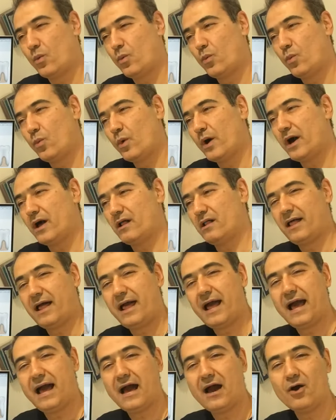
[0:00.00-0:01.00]
well,
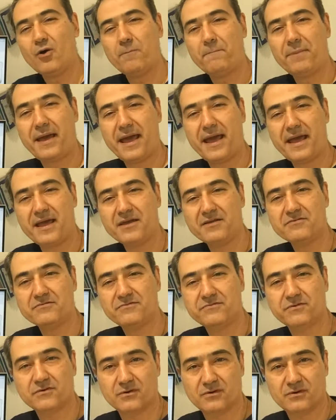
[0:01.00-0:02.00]
how
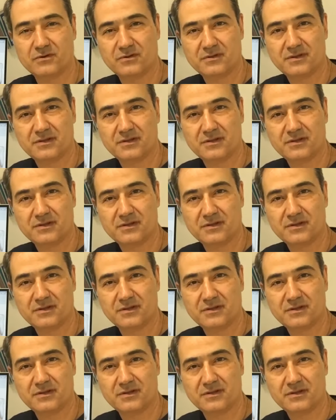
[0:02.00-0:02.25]
painful